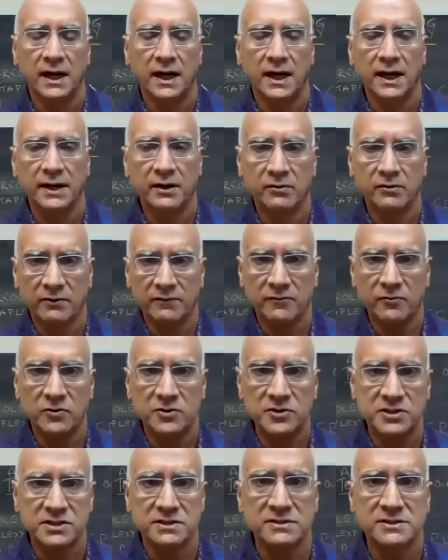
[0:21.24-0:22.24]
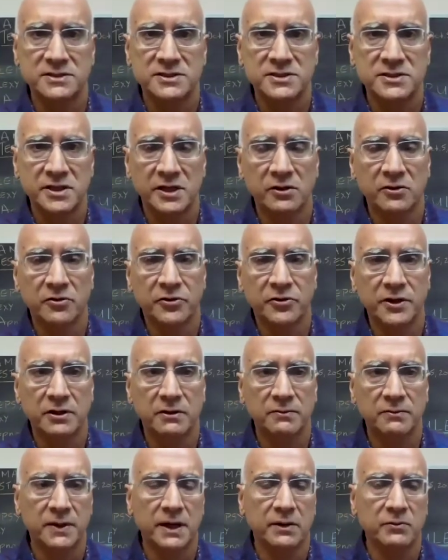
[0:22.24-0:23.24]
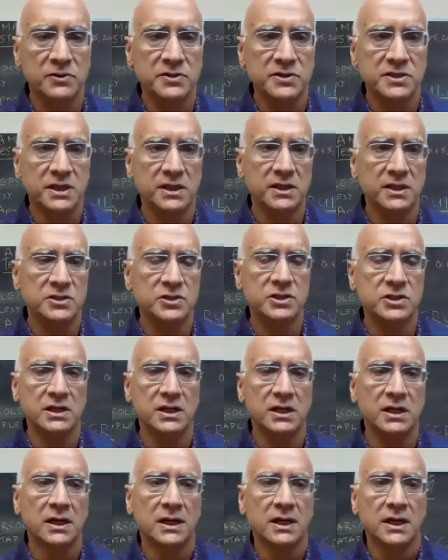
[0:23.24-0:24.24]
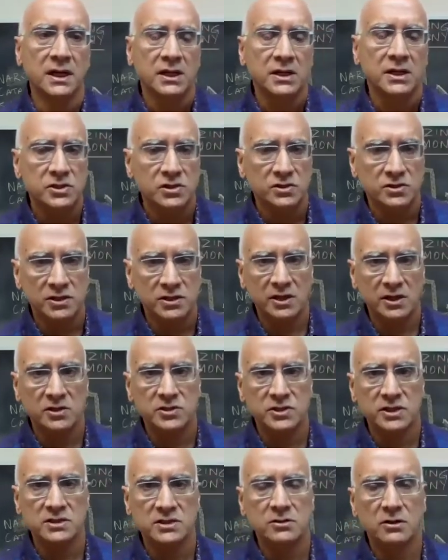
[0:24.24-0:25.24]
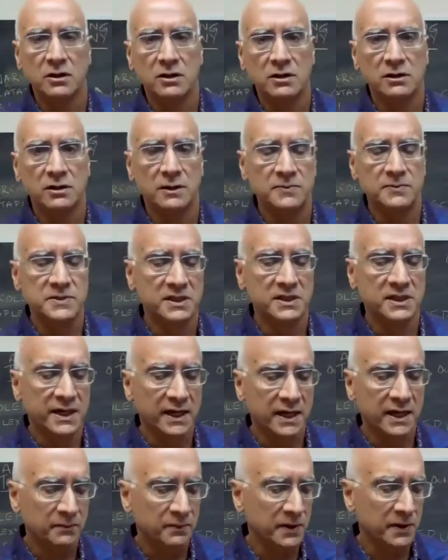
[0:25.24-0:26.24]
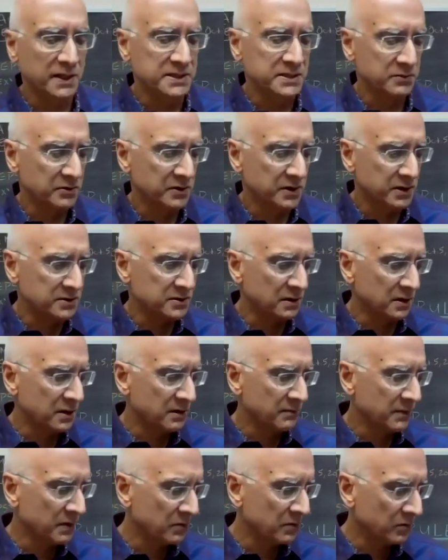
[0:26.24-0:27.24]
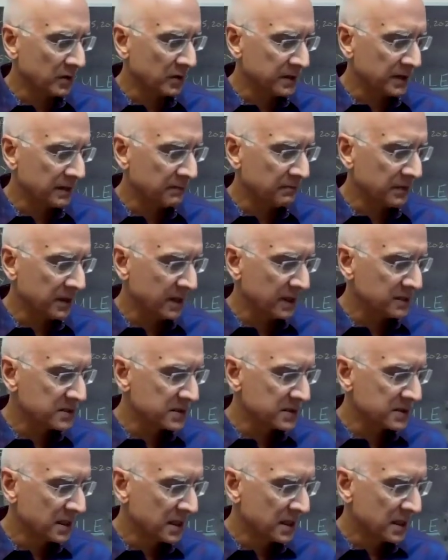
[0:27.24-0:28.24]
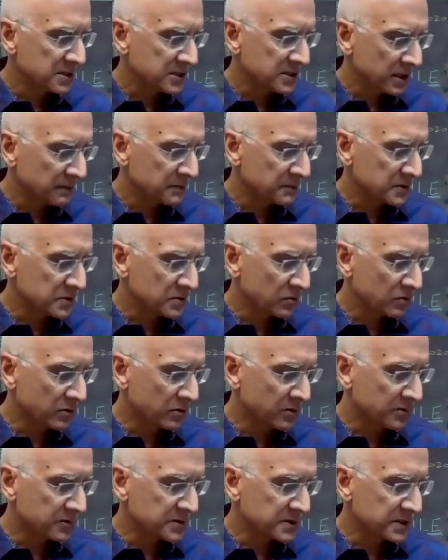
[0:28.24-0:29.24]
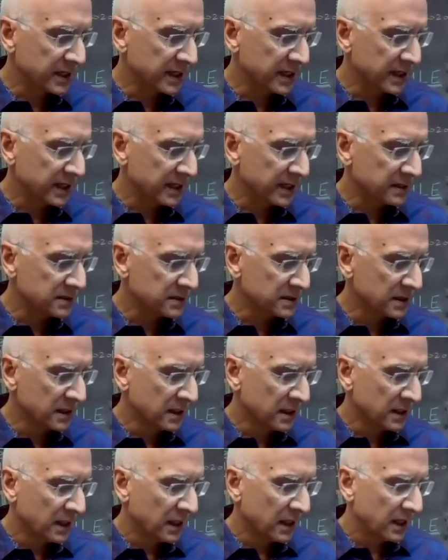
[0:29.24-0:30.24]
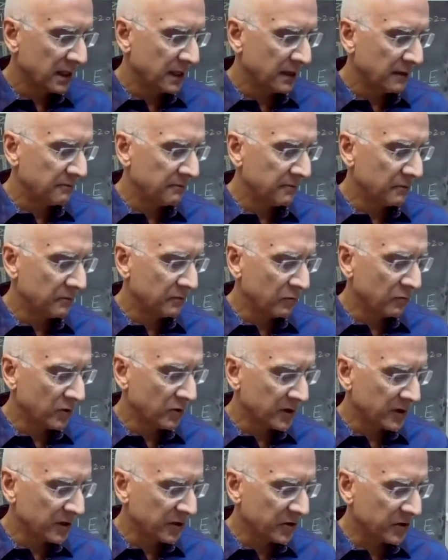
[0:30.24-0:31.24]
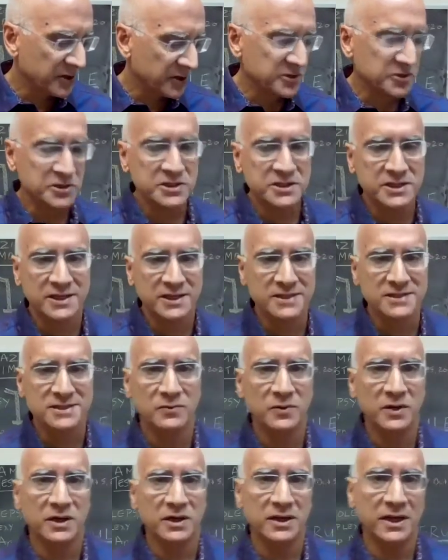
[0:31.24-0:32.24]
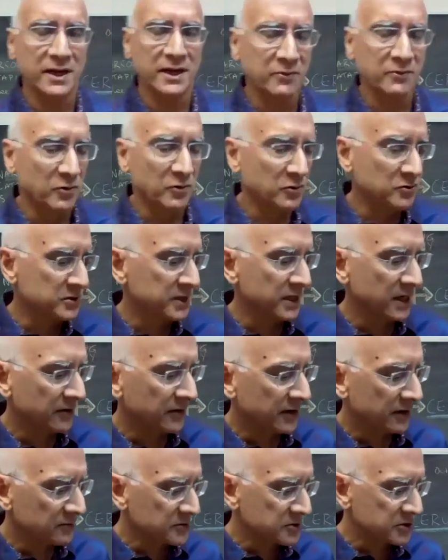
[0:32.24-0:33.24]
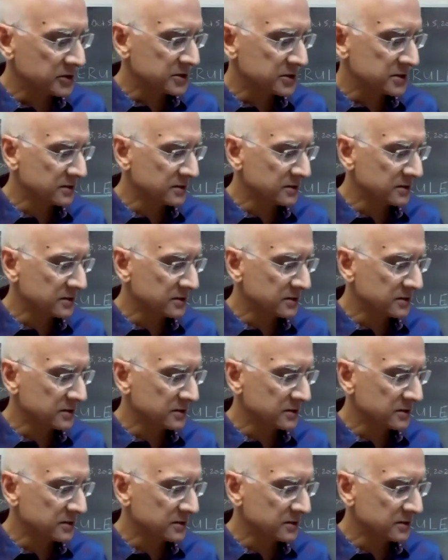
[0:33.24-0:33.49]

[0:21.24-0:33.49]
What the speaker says: I don't want to, of course, steal her thunder, but I will say that she'll tell you she has narcolepsy and cataplexy. We're going to talk about what that means, sleep disorders. And one of the things she said to me that I wrote down that I was